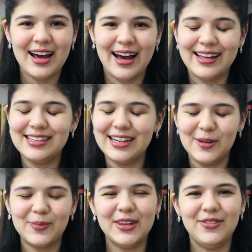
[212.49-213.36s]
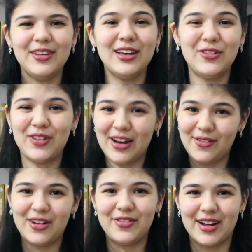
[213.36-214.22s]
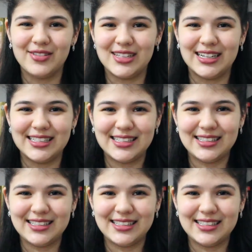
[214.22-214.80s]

I ended up giving it 5 out of 5 stars.